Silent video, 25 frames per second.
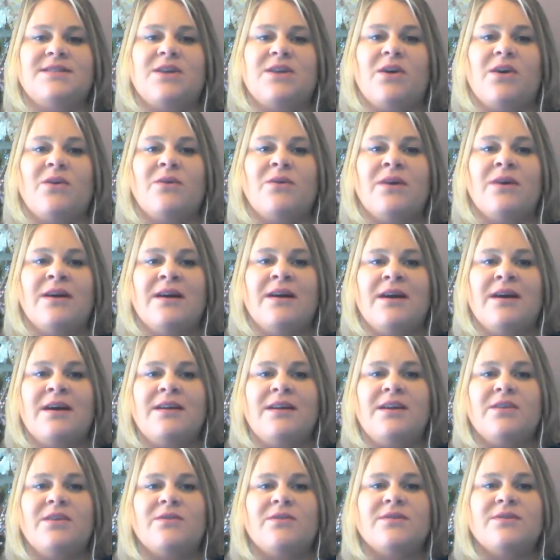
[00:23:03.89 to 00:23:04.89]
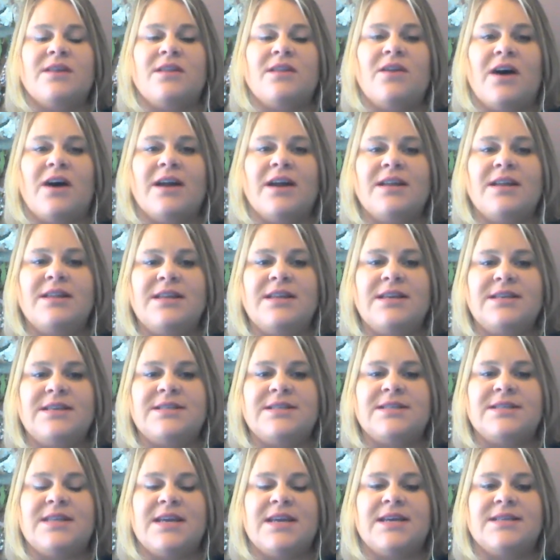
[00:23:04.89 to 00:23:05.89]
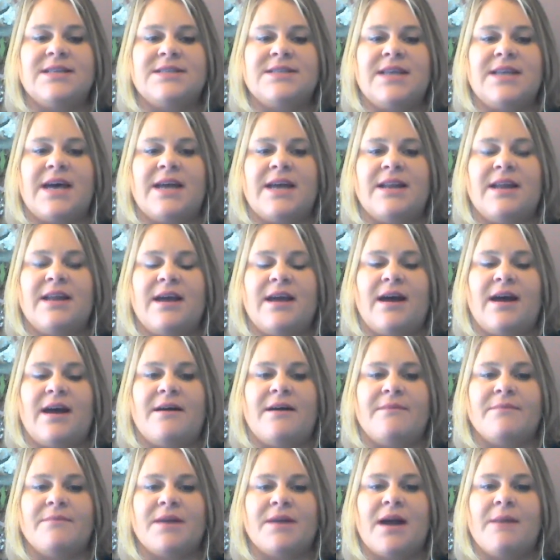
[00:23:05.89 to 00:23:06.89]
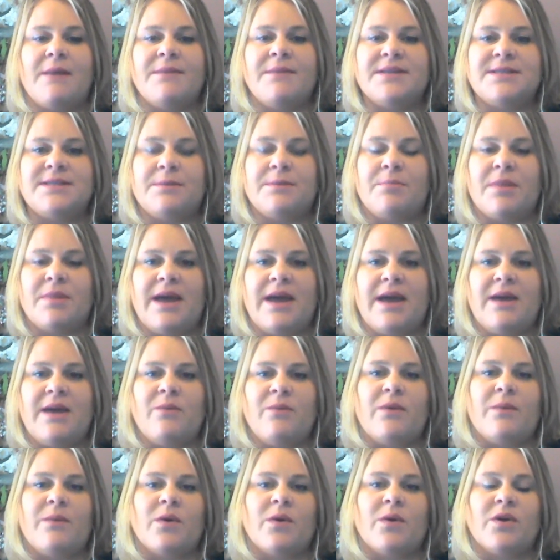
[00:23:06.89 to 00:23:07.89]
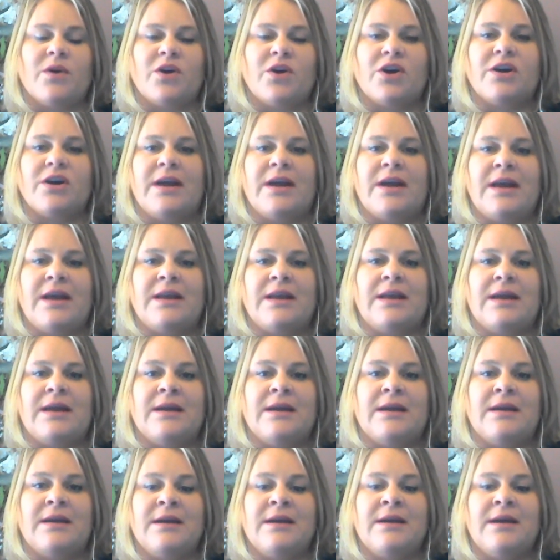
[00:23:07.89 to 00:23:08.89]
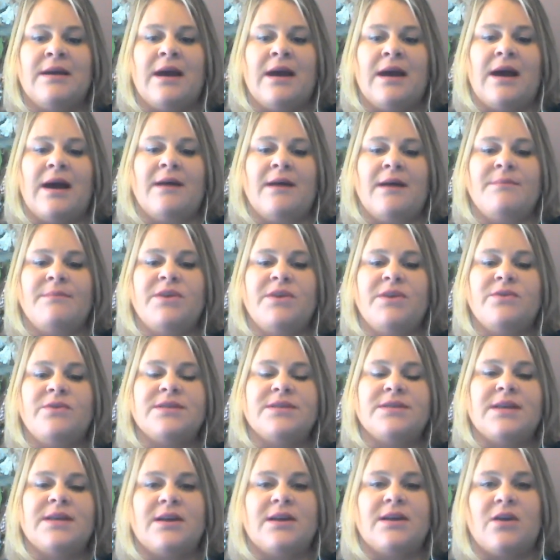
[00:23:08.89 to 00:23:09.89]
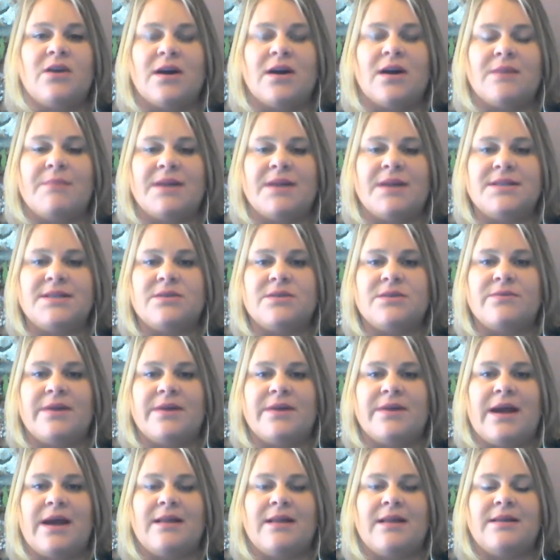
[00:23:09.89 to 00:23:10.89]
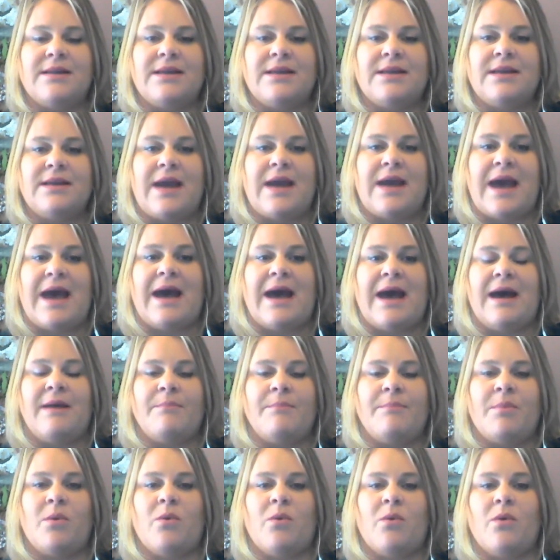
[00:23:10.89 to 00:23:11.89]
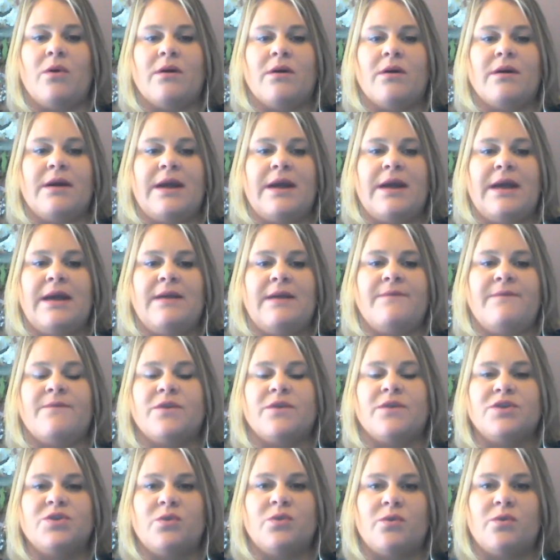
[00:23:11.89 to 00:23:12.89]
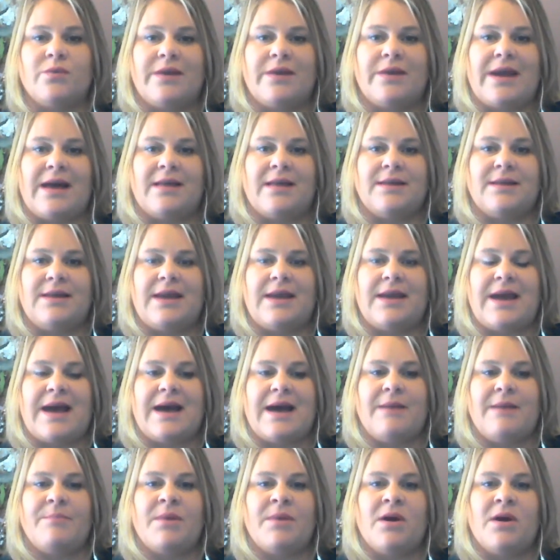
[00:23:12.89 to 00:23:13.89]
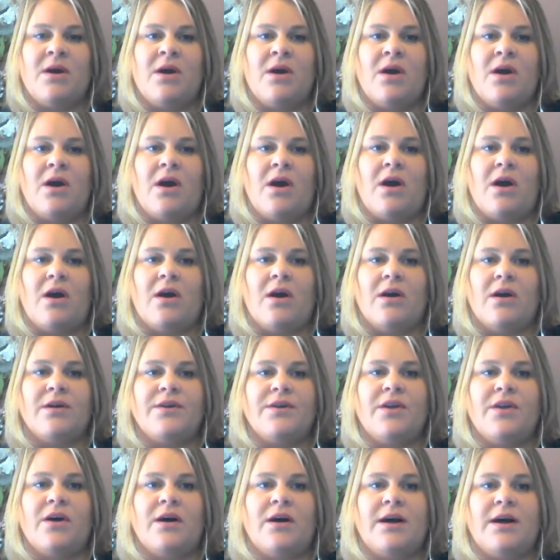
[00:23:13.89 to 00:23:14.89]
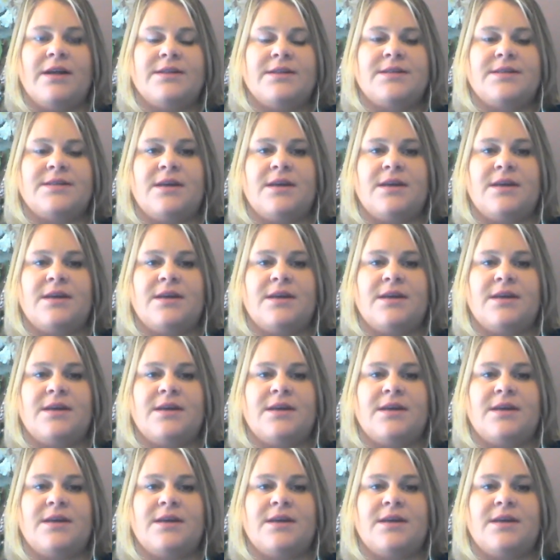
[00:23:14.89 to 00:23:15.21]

So, you know, a lot of these things that come into play when we're creating, using an augmented reality app or a virtual reality app, are not